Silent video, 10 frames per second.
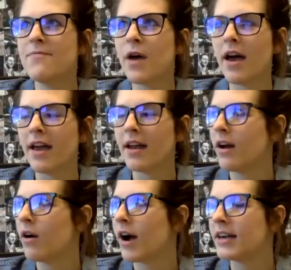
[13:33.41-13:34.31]
And
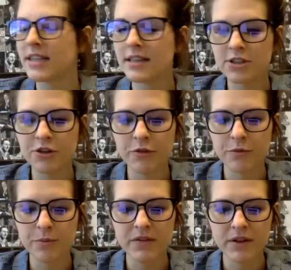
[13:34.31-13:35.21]
I just had this huge
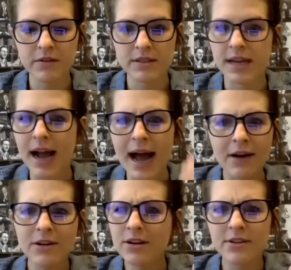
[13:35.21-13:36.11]
epiphany where I was like, I don't
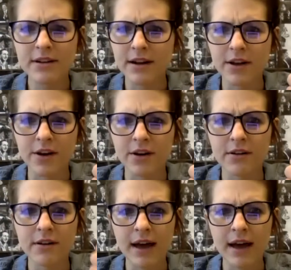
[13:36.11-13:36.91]
need to learn how to code.